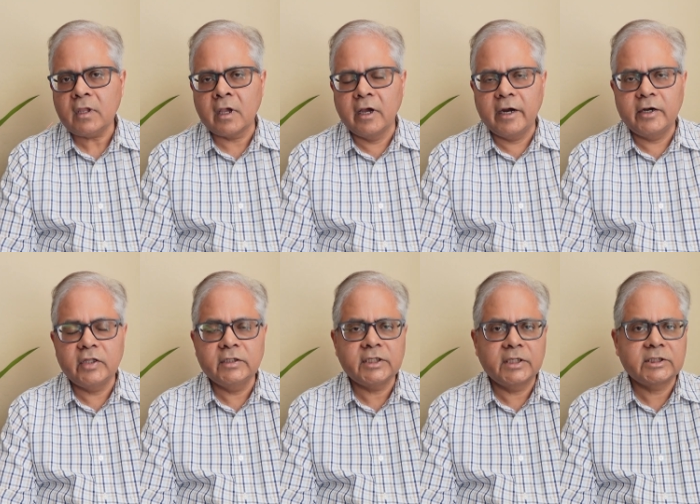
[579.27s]
and
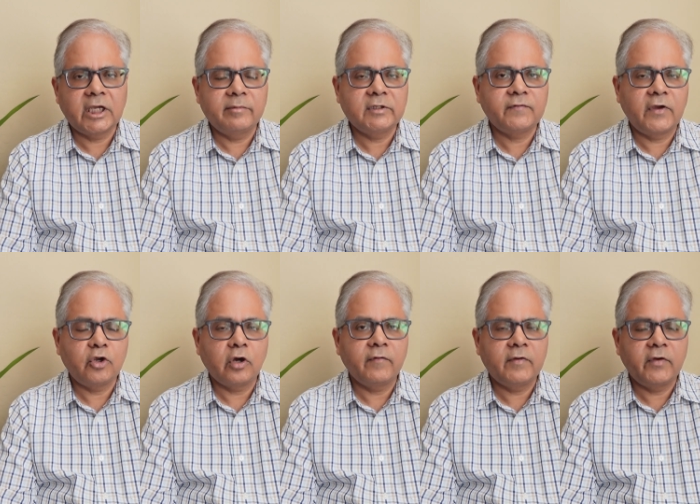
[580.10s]
this exam is very
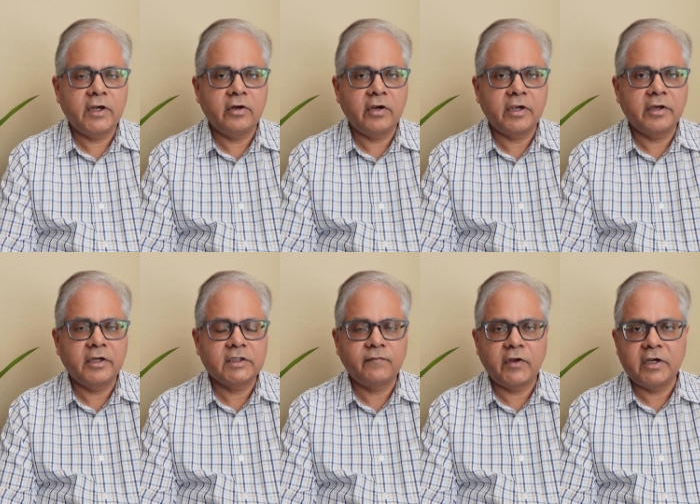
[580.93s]
often very
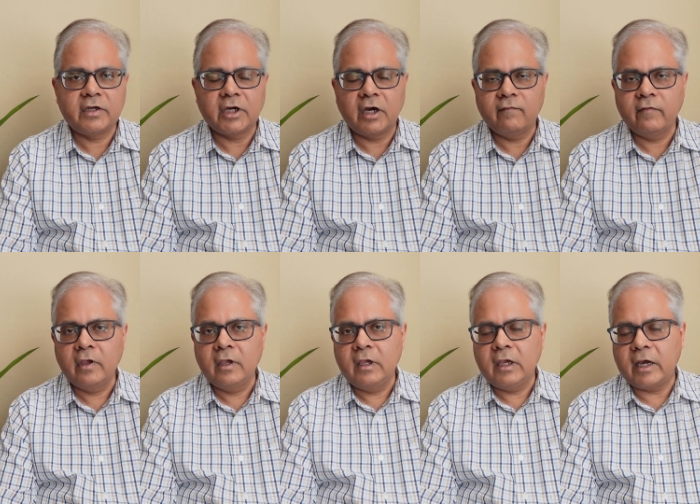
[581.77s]
rigorous, very tough,
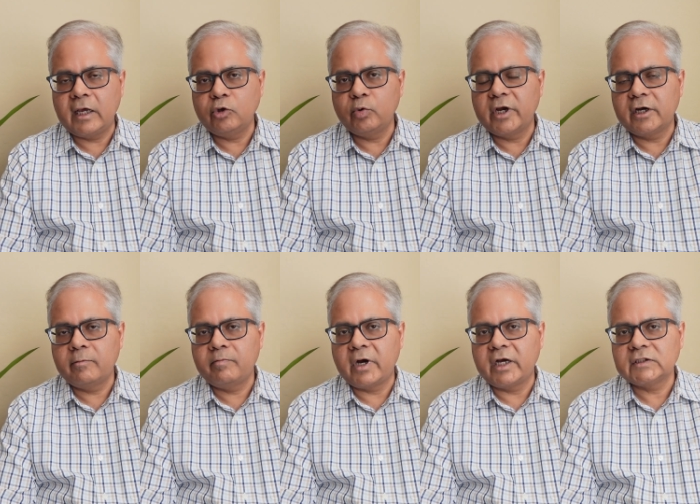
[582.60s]
and you get a
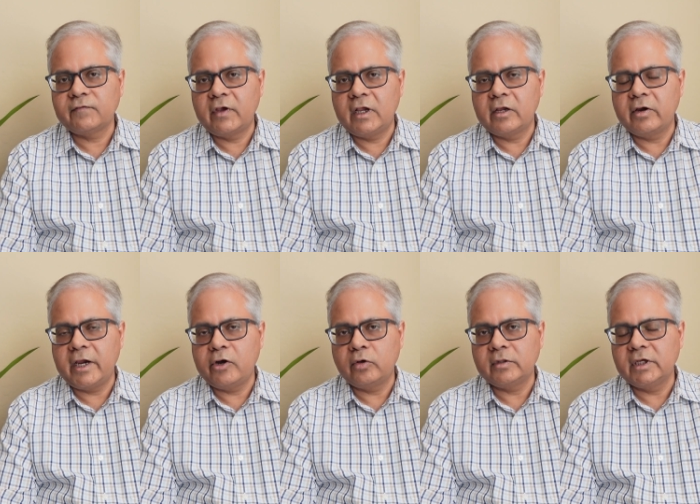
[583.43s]
pass-fail
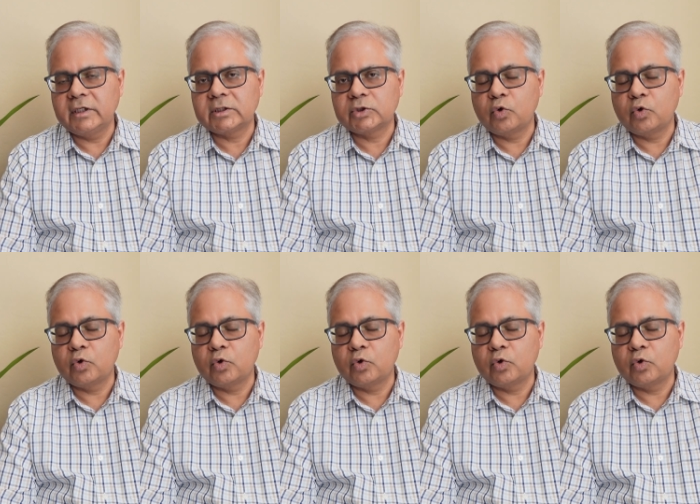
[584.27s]
grade on this.